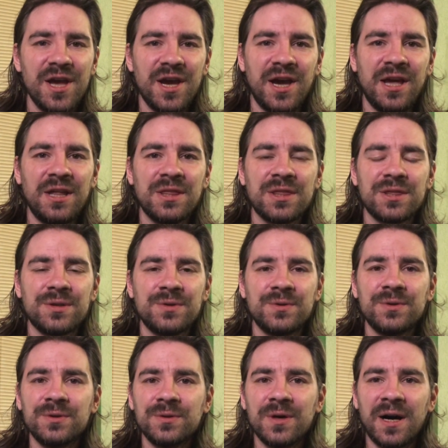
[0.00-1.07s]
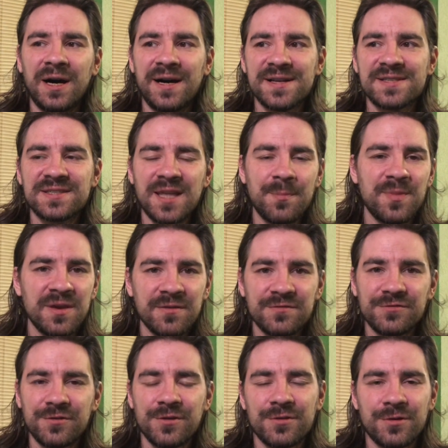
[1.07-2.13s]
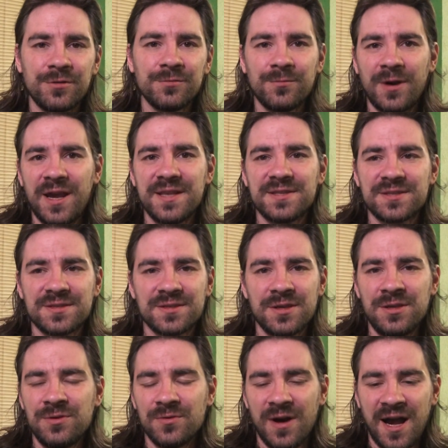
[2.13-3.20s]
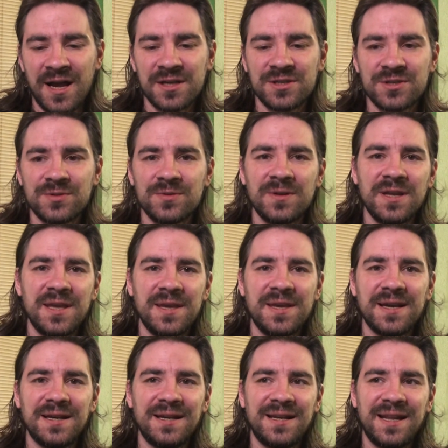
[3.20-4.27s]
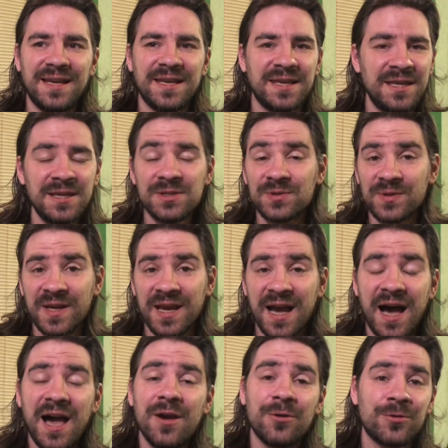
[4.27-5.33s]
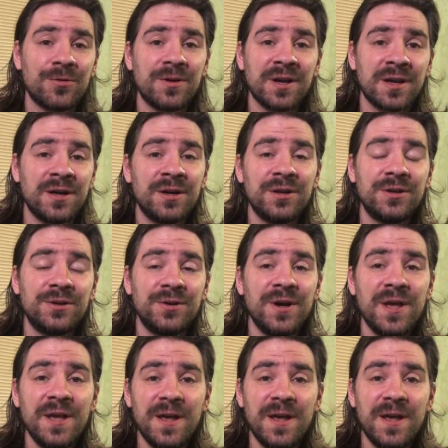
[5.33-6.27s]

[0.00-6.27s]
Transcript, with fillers: and through uh, stepping for your own rights you actually kind of like hit on a guy or on a girl